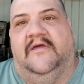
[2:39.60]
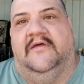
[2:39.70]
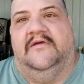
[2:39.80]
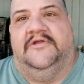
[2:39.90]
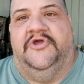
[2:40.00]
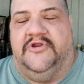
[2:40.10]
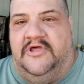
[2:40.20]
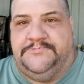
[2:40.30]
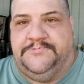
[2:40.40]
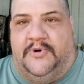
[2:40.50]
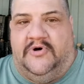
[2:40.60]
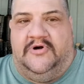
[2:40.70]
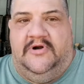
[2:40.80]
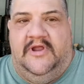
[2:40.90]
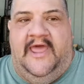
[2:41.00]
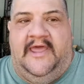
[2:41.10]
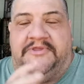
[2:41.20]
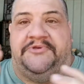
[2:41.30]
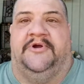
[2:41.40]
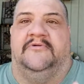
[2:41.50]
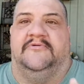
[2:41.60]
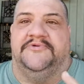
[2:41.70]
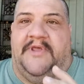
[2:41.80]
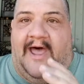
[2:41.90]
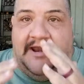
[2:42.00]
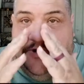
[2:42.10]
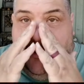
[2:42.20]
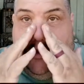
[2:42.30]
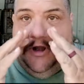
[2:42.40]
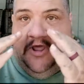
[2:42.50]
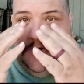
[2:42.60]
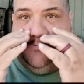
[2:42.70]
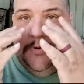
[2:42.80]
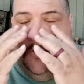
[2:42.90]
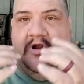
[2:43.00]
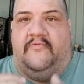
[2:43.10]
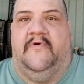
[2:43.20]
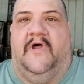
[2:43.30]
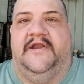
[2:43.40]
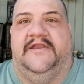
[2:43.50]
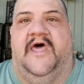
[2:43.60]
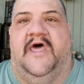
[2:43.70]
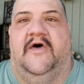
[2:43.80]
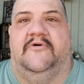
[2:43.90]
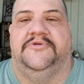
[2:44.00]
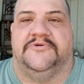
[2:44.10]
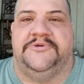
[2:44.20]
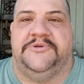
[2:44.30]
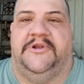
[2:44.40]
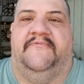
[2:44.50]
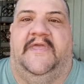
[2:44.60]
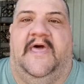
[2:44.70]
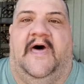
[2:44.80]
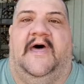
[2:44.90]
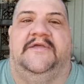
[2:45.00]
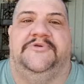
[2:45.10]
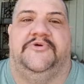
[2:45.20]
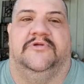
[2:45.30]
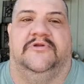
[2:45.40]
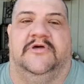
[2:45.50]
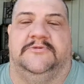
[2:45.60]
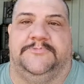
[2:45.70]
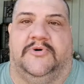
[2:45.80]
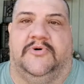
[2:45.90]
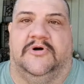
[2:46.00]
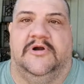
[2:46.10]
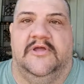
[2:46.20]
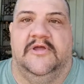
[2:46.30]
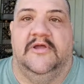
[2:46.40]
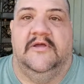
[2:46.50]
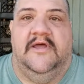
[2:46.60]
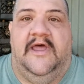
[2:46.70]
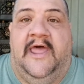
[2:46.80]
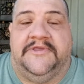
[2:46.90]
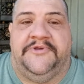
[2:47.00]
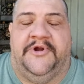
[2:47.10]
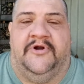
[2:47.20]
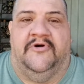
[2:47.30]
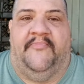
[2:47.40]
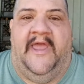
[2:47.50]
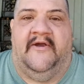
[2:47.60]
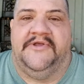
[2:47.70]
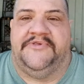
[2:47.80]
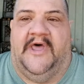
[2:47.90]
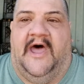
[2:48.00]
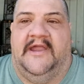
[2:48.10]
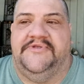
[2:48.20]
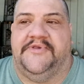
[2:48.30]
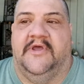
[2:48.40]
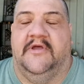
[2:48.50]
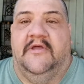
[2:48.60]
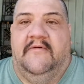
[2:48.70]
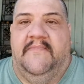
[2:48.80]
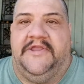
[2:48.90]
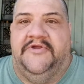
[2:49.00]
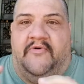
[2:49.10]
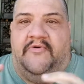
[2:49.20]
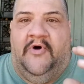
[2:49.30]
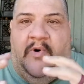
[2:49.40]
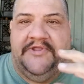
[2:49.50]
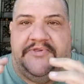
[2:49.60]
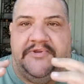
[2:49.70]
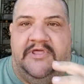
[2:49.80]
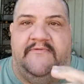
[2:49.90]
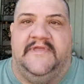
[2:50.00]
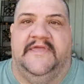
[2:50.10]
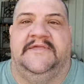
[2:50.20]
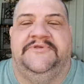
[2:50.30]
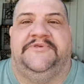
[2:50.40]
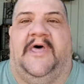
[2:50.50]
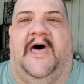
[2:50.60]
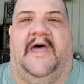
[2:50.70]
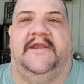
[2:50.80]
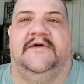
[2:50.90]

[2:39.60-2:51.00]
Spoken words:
and you can look for external signs. You can look for a runny nose or stuffy eyes. You can look for external parasites, but you don't know what's living inside